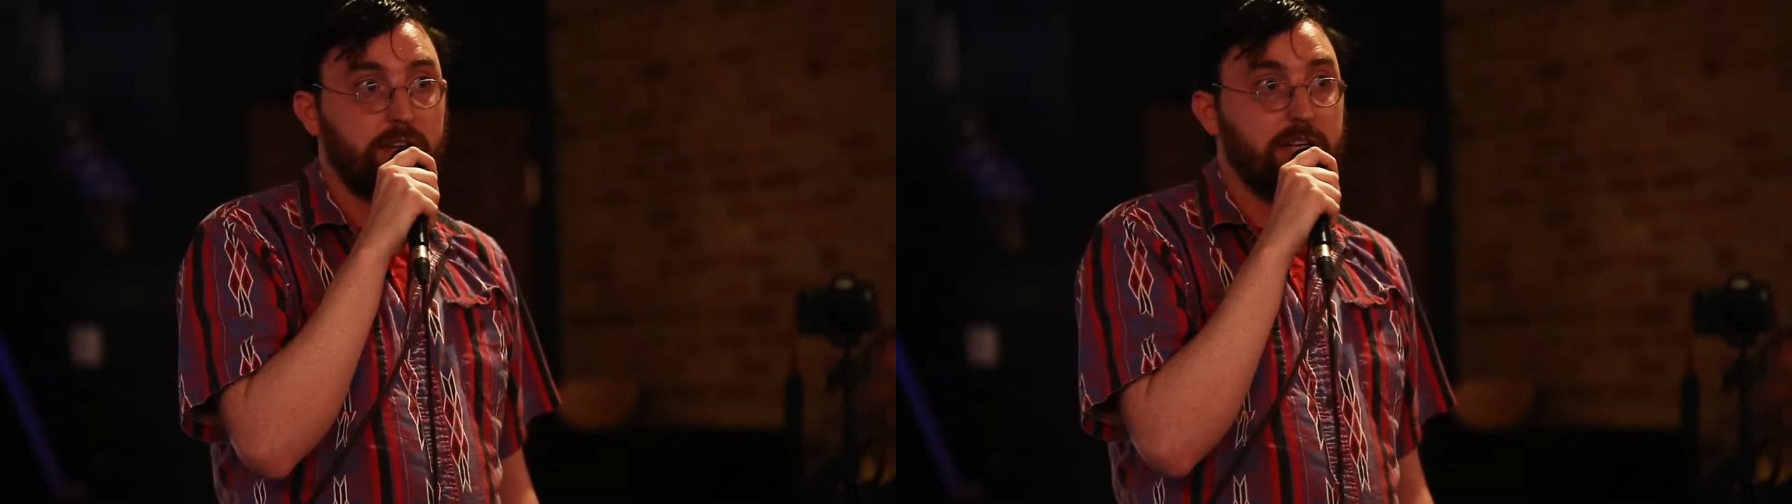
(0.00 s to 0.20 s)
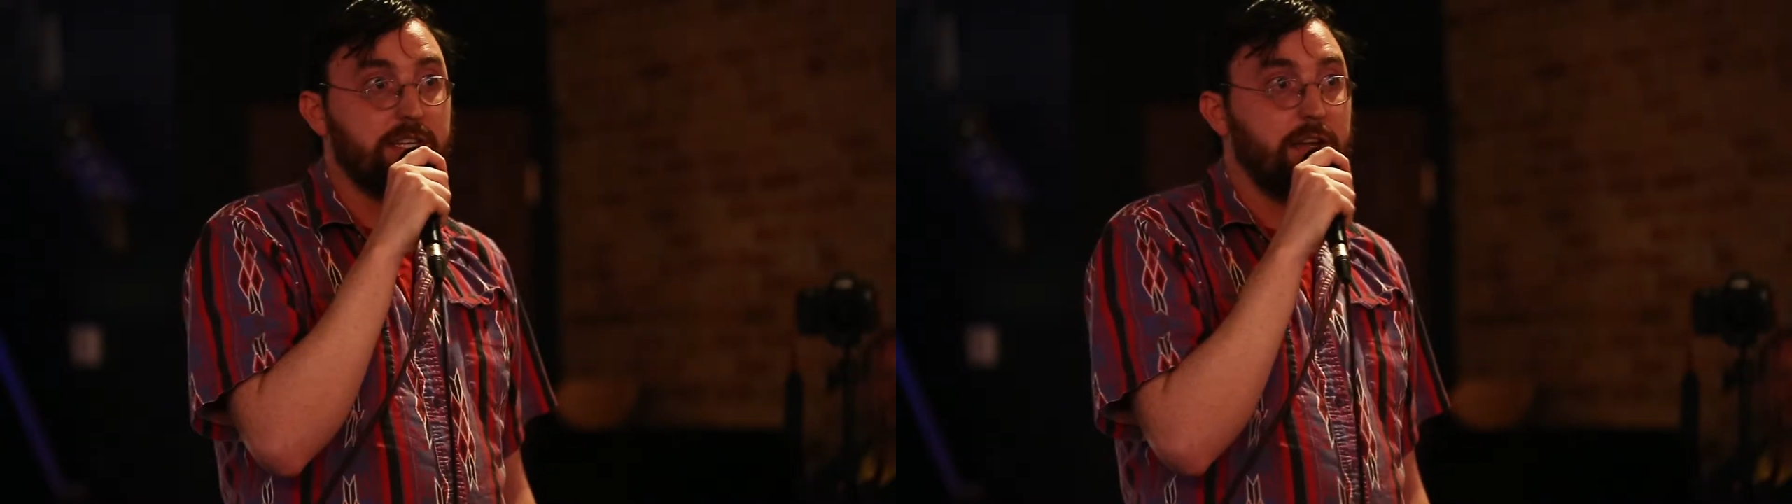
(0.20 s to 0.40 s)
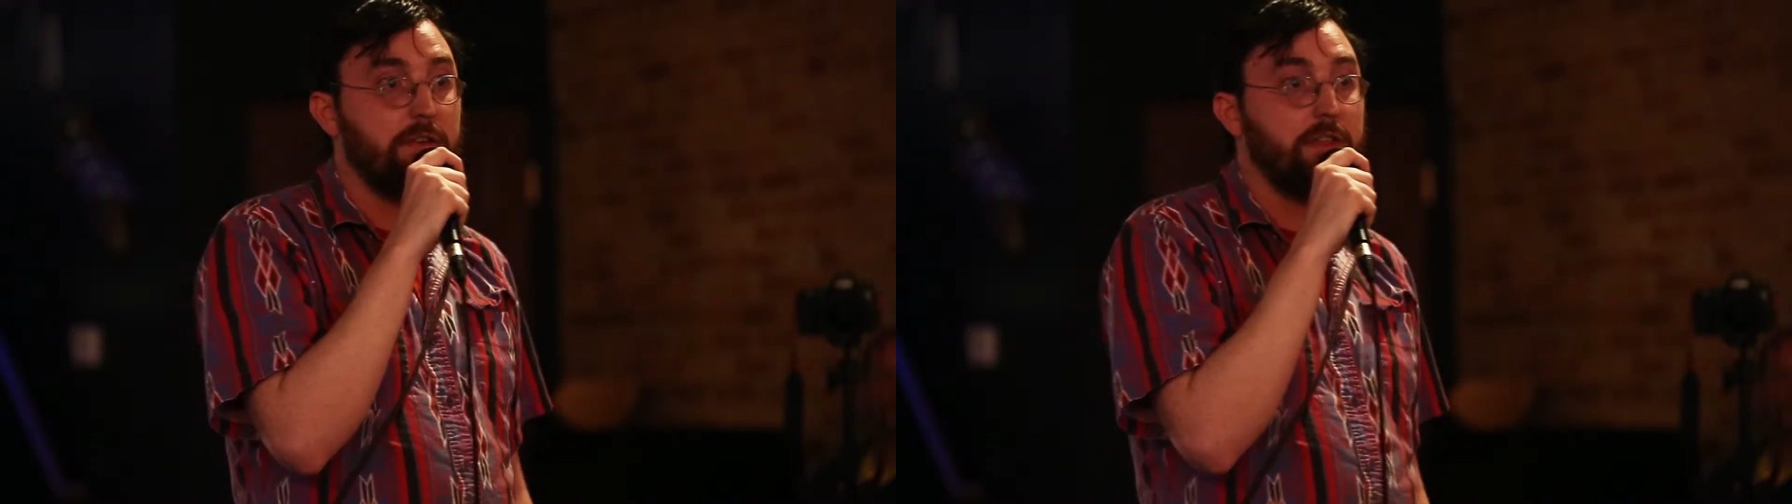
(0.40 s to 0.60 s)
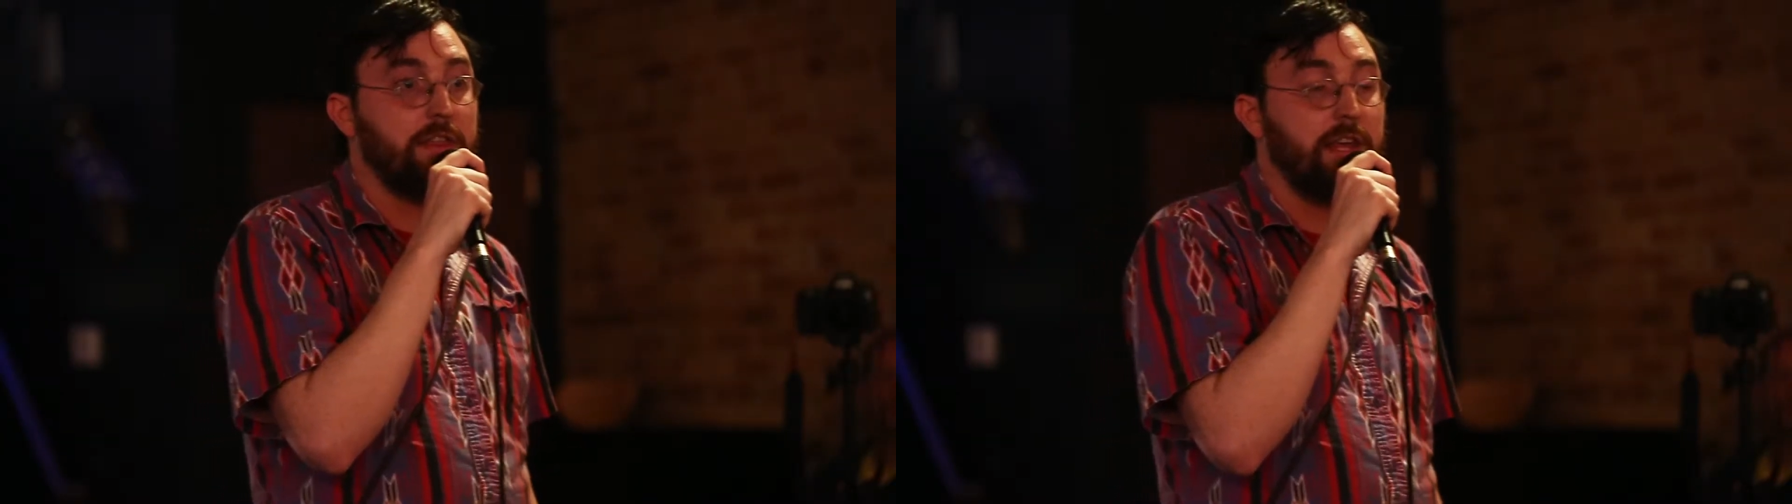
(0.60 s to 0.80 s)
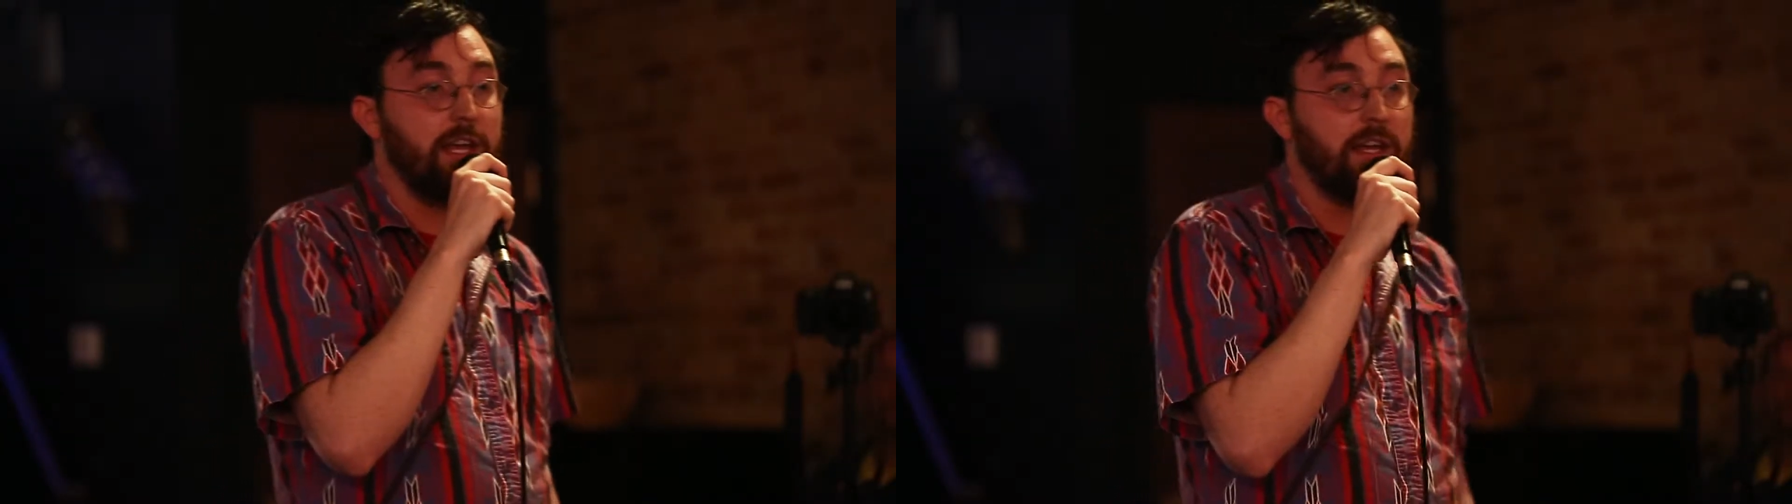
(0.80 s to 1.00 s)
They tell you the
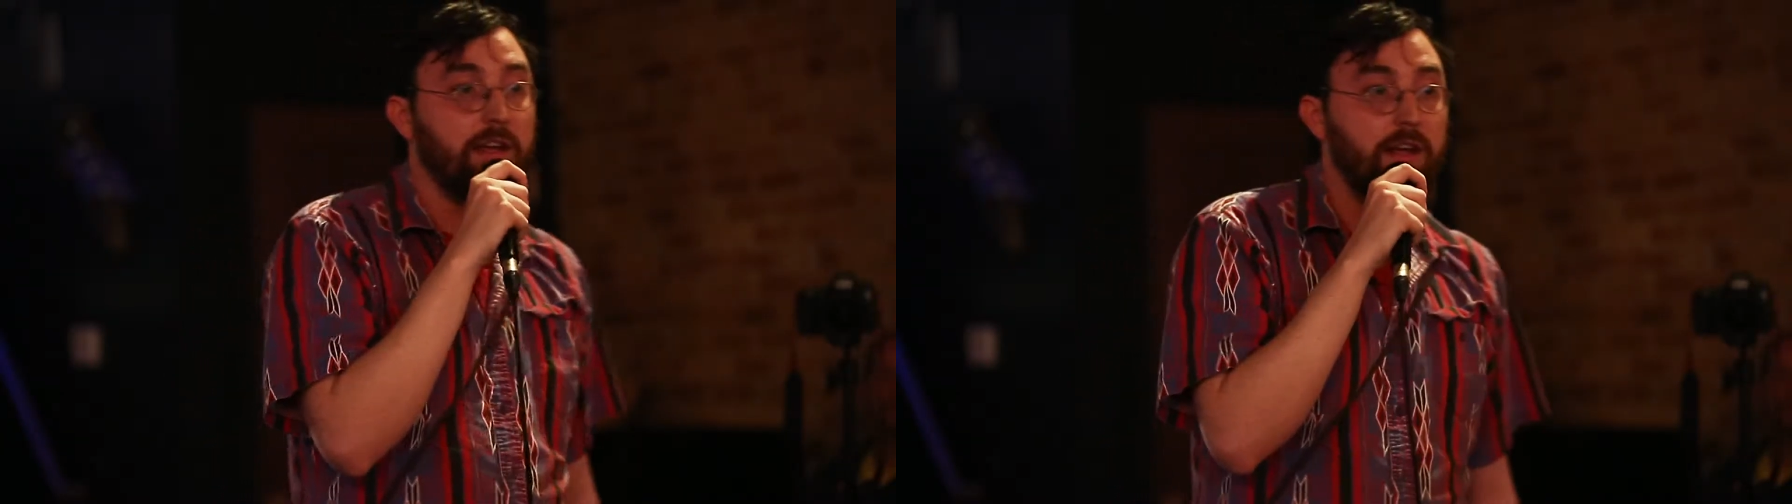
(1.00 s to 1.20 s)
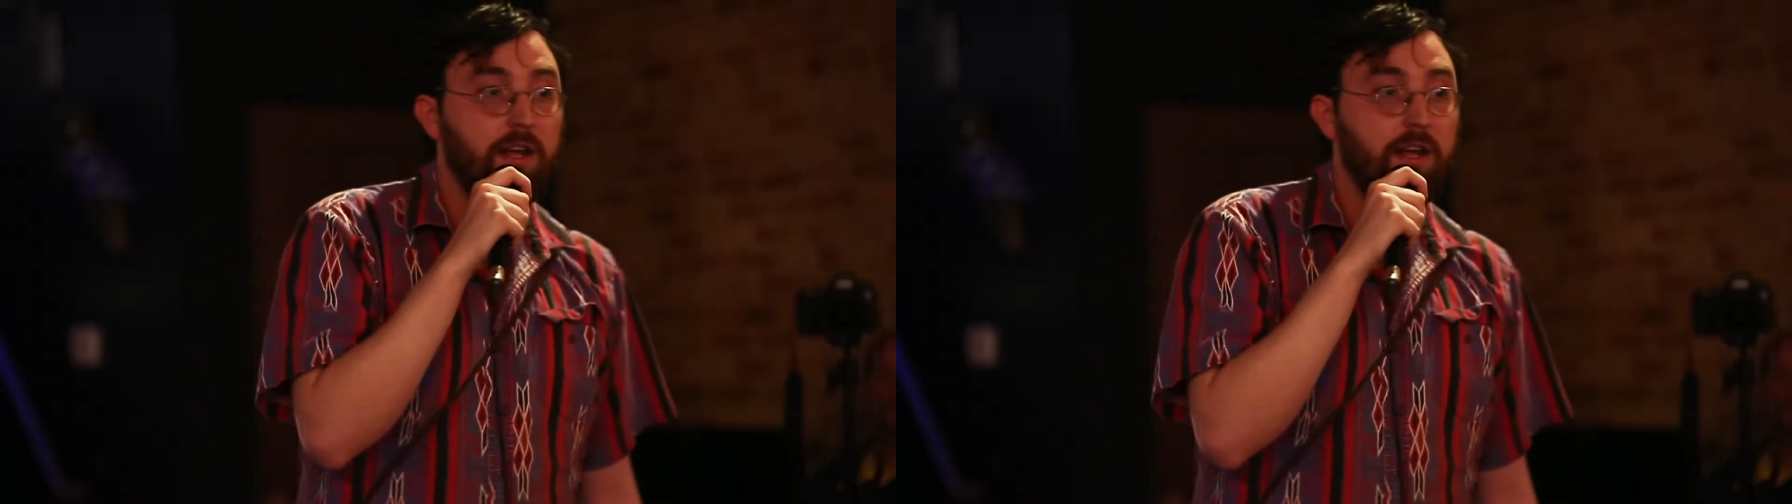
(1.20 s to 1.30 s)
thing